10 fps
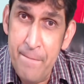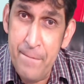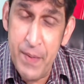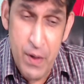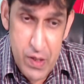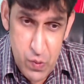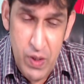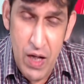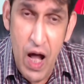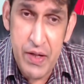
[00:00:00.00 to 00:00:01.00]
Because
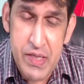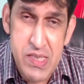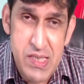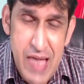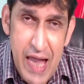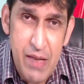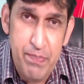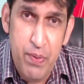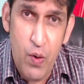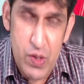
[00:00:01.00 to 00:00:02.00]
we are the
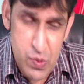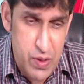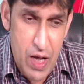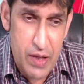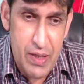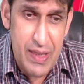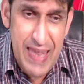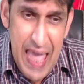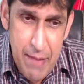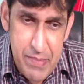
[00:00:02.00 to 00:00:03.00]
signpost, we are the
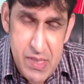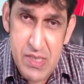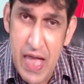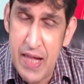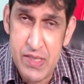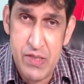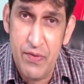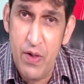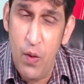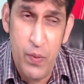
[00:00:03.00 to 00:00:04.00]
lampstands
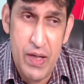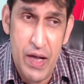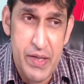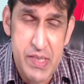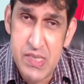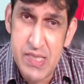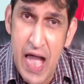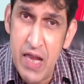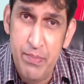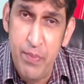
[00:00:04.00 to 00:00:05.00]
of God, we are the
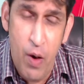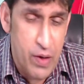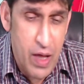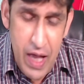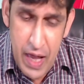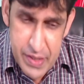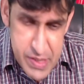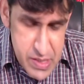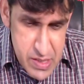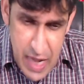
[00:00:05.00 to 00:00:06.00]
signboard and the
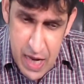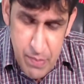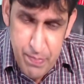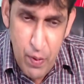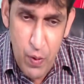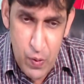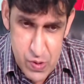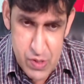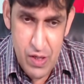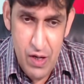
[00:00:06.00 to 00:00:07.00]

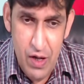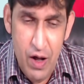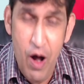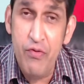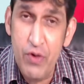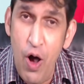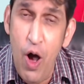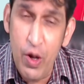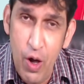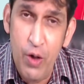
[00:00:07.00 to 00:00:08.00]
signpost of
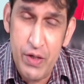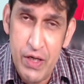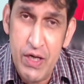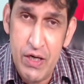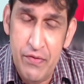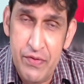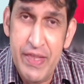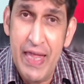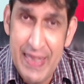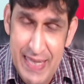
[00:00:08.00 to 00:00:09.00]
God on earth
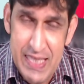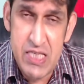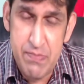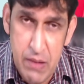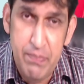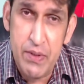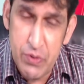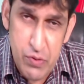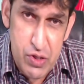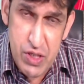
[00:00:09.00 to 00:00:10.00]
that leads people
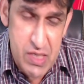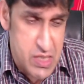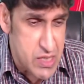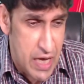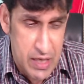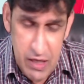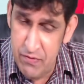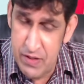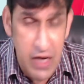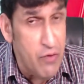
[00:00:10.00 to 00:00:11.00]
to Jesus. And
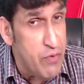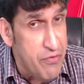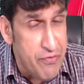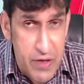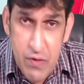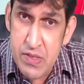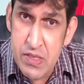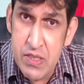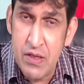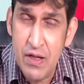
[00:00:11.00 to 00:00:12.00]
if they refuse
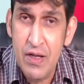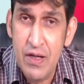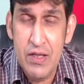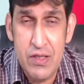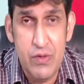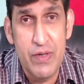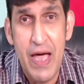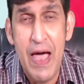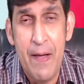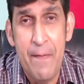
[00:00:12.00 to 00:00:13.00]
it, to
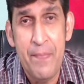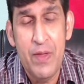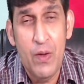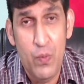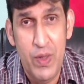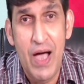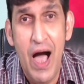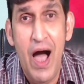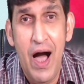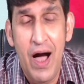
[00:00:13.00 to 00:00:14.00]
them we
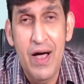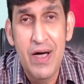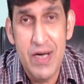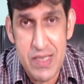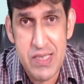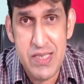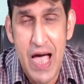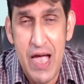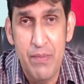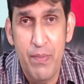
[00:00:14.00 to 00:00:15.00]
are a
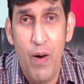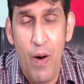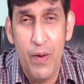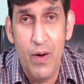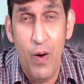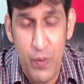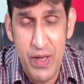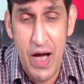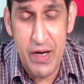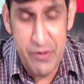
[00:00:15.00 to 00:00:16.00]
signboard, or
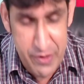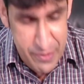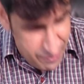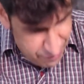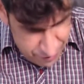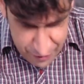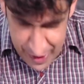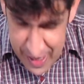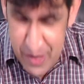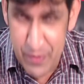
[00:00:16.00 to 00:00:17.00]
we are a
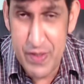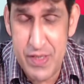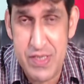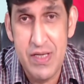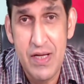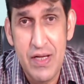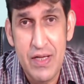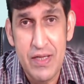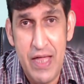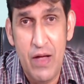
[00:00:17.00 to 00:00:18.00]
fragrance
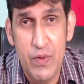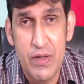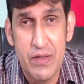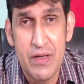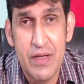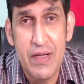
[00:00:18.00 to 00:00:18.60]
that will